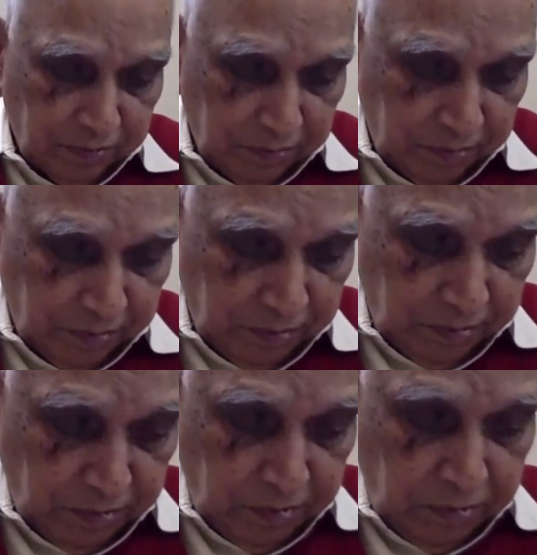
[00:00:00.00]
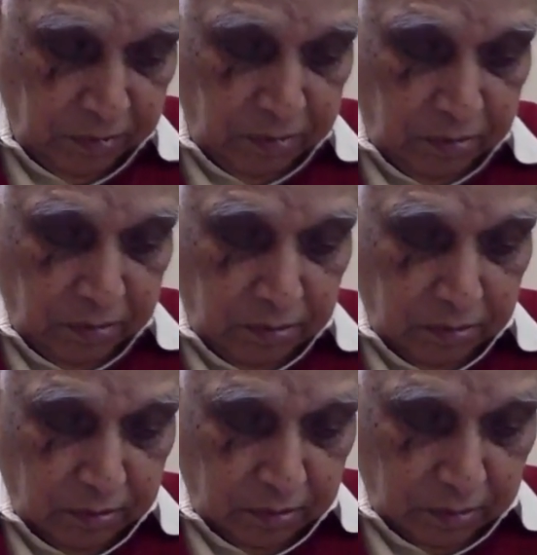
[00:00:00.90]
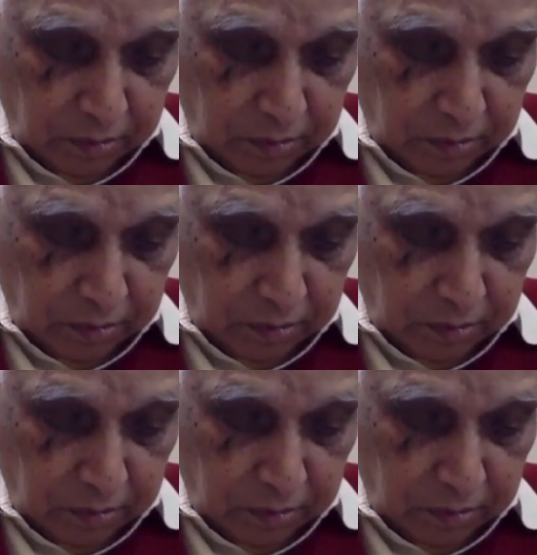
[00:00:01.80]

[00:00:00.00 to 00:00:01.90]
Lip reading: (silence)